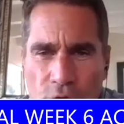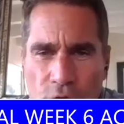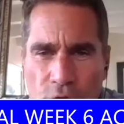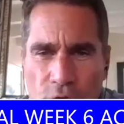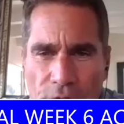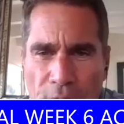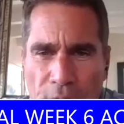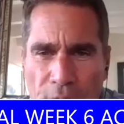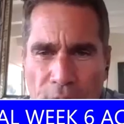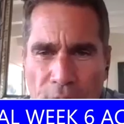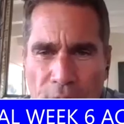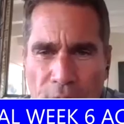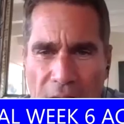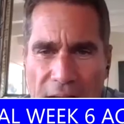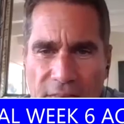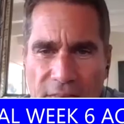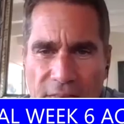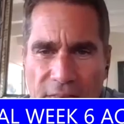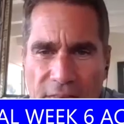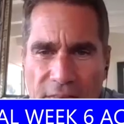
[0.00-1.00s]
to me you were
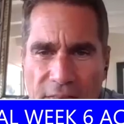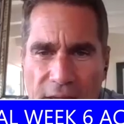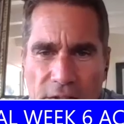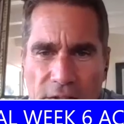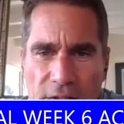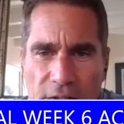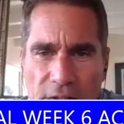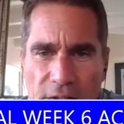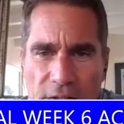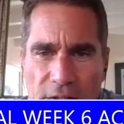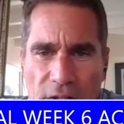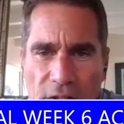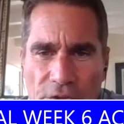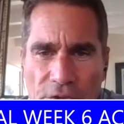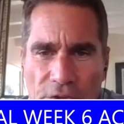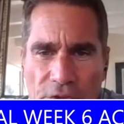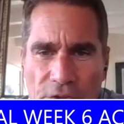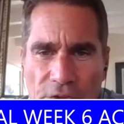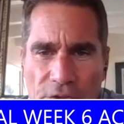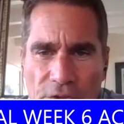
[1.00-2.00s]
implying that
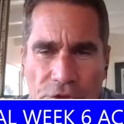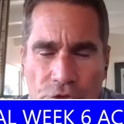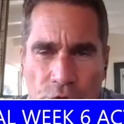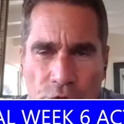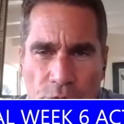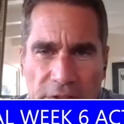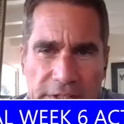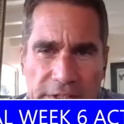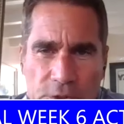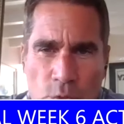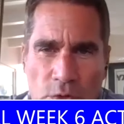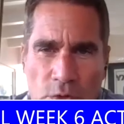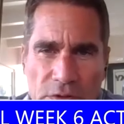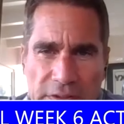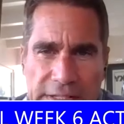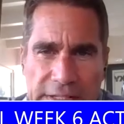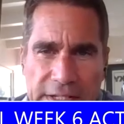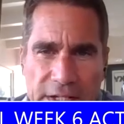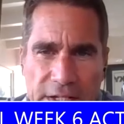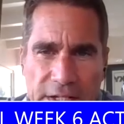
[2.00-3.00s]

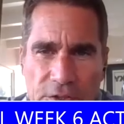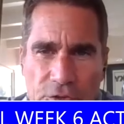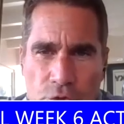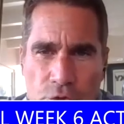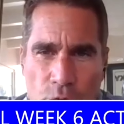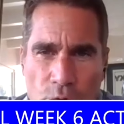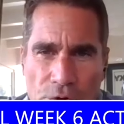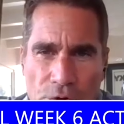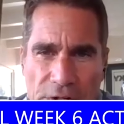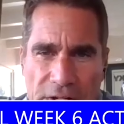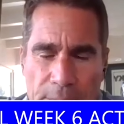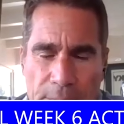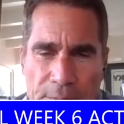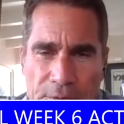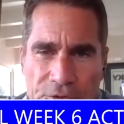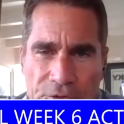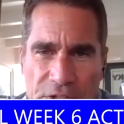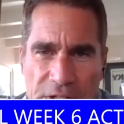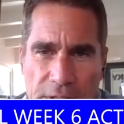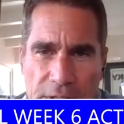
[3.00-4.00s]
instinctually you were leaning
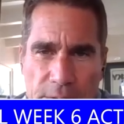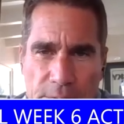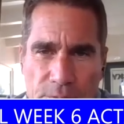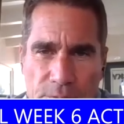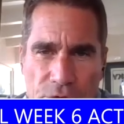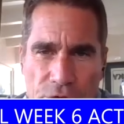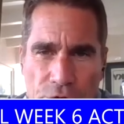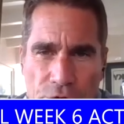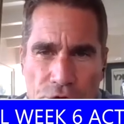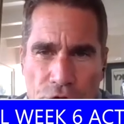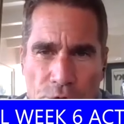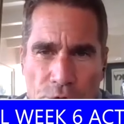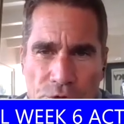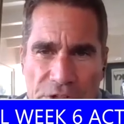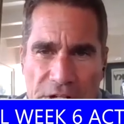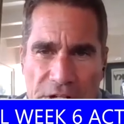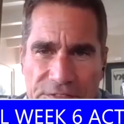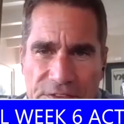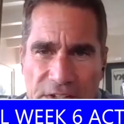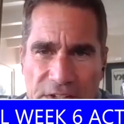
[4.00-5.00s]
toward a couple teams.
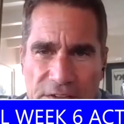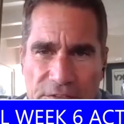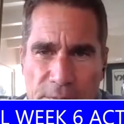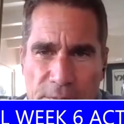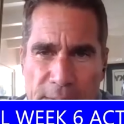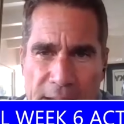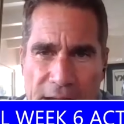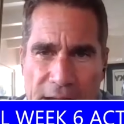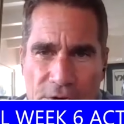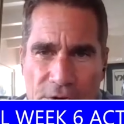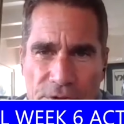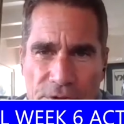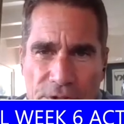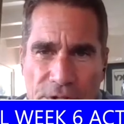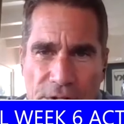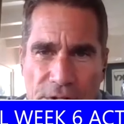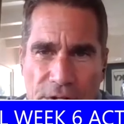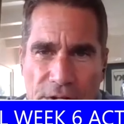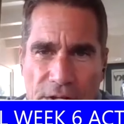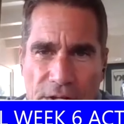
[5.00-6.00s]
You chose not to give them
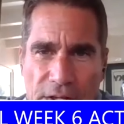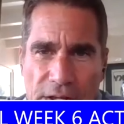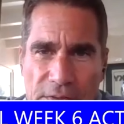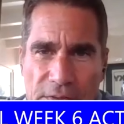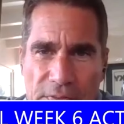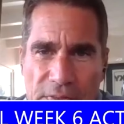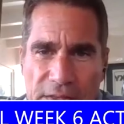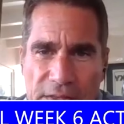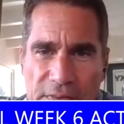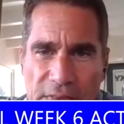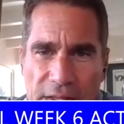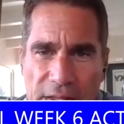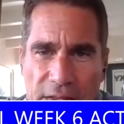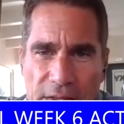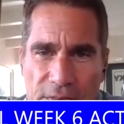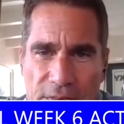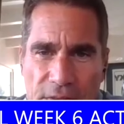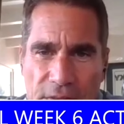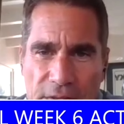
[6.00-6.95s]
out, and then